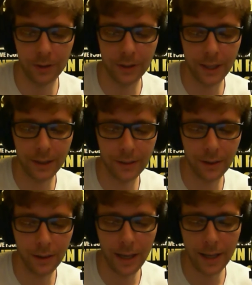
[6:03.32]
Nick
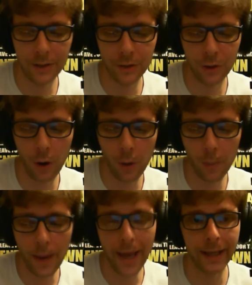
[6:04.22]
Dyer, and Tom
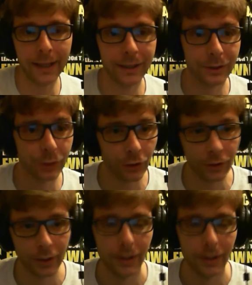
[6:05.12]
Eglington.